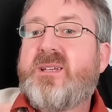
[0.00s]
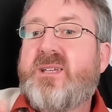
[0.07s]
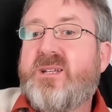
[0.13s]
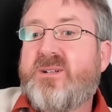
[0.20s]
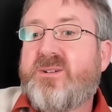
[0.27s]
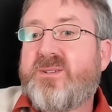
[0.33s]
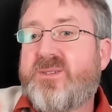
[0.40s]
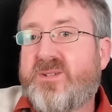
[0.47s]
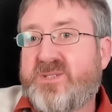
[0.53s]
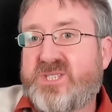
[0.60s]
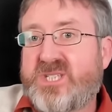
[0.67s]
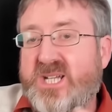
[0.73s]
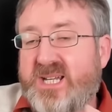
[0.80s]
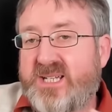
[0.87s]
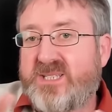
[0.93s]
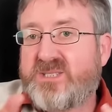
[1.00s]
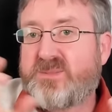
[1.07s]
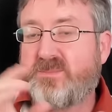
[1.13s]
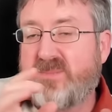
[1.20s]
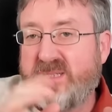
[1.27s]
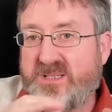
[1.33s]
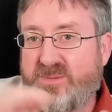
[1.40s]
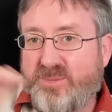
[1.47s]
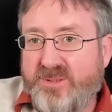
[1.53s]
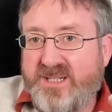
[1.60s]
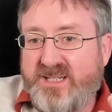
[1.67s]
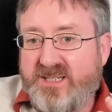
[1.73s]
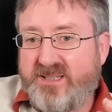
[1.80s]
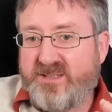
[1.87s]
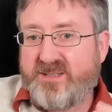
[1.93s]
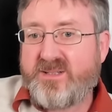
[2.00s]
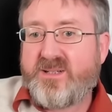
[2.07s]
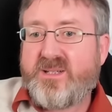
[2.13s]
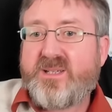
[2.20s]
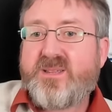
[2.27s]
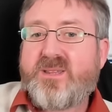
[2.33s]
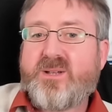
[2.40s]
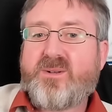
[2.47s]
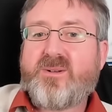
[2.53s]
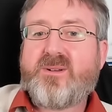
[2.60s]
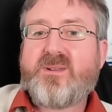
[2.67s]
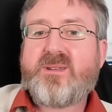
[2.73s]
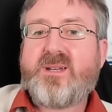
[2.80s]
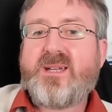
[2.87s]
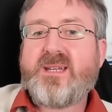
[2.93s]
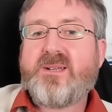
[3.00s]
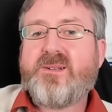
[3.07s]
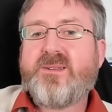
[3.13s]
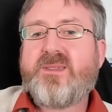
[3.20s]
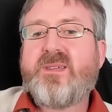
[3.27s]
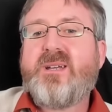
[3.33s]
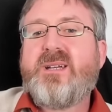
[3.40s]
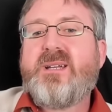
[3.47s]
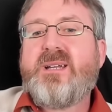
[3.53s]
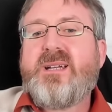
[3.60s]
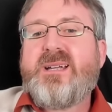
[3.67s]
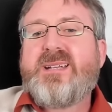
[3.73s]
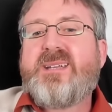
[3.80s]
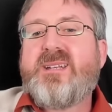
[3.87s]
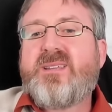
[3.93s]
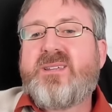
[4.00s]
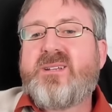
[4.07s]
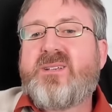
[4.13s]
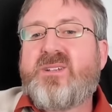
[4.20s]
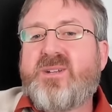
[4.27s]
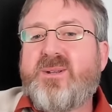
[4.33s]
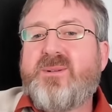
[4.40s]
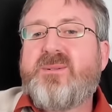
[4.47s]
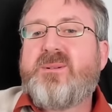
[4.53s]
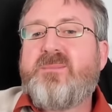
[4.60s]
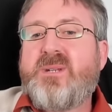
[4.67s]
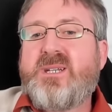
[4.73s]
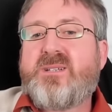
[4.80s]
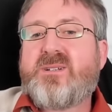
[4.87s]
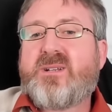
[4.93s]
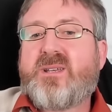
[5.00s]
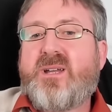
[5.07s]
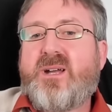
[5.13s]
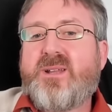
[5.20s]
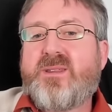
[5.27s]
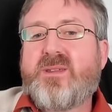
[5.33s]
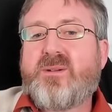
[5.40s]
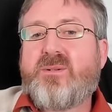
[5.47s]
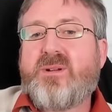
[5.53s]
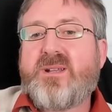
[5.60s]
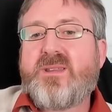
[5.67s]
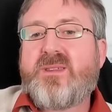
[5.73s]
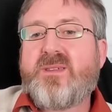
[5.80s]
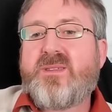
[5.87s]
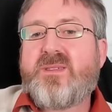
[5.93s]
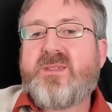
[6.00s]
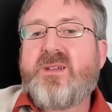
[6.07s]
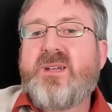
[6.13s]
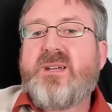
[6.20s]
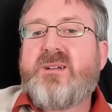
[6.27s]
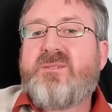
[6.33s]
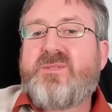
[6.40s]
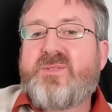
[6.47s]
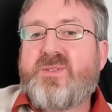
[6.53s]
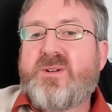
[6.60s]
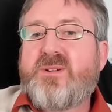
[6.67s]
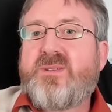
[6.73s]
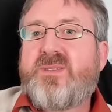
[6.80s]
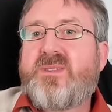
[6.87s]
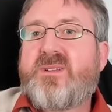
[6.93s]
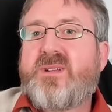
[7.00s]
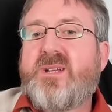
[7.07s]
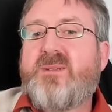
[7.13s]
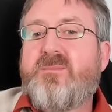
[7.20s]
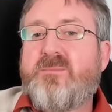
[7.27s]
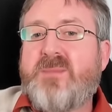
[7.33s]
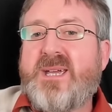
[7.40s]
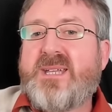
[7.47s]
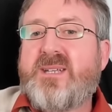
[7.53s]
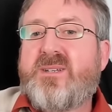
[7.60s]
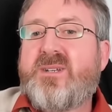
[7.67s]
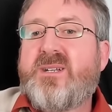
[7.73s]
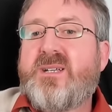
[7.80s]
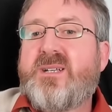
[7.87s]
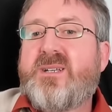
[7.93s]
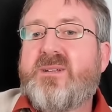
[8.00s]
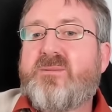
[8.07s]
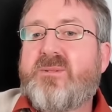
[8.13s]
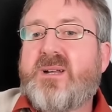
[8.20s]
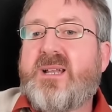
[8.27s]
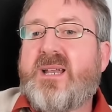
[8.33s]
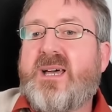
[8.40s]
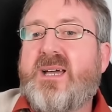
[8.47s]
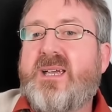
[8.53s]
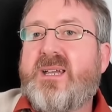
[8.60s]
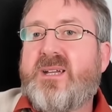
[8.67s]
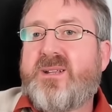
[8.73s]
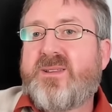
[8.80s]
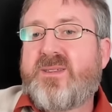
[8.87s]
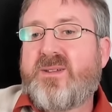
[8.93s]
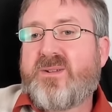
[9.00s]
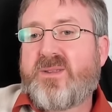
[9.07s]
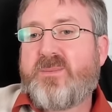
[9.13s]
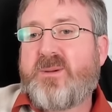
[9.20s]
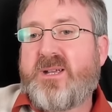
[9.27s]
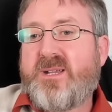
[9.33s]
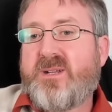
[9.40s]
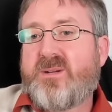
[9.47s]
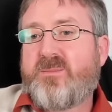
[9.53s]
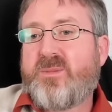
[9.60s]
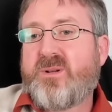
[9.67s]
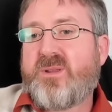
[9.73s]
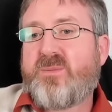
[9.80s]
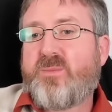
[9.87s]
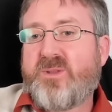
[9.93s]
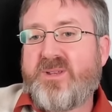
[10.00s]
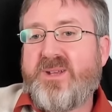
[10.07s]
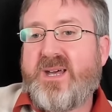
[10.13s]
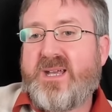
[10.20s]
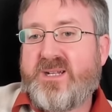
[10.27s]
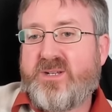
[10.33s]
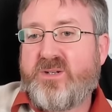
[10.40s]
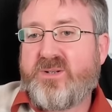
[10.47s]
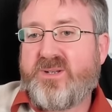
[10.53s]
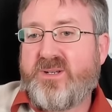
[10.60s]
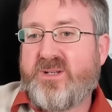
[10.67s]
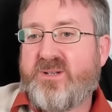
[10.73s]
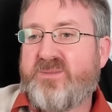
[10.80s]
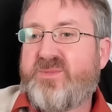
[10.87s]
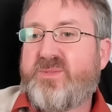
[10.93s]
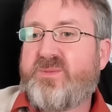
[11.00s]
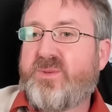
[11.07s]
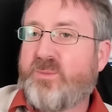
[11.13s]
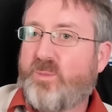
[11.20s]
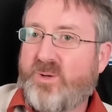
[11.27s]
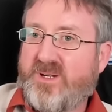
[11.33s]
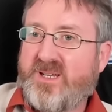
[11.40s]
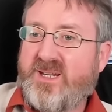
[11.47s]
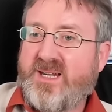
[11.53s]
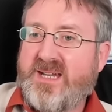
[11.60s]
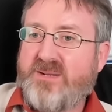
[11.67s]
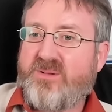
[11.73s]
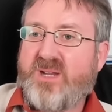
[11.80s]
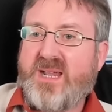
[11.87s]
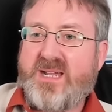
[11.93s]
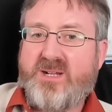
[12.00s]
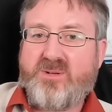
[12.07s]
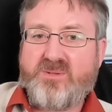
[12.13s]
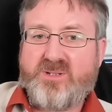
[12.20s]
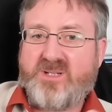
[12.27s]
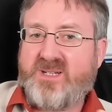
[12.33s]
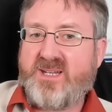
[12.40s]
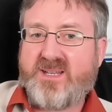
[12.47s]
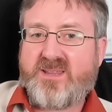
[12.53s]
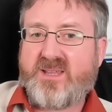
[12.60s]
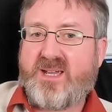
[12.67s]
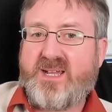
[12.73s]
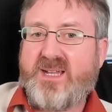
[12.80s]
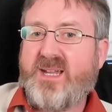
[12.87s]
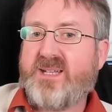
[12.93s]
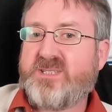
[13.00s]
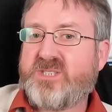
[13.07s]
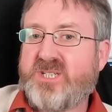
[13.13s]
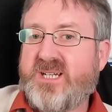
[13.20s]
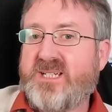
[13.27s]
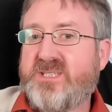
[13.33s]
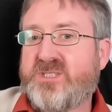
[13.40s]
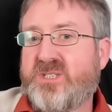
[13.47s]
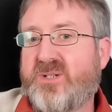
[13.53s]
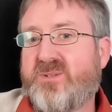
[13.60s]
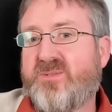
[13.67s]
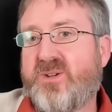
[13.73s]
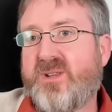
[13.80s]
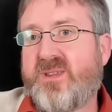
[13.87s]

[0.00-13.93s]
can also change between solar cycles. This had two immediate consequences. First, it meant that relying on sunspot numbers was not good enough for working out how TSI had changed over the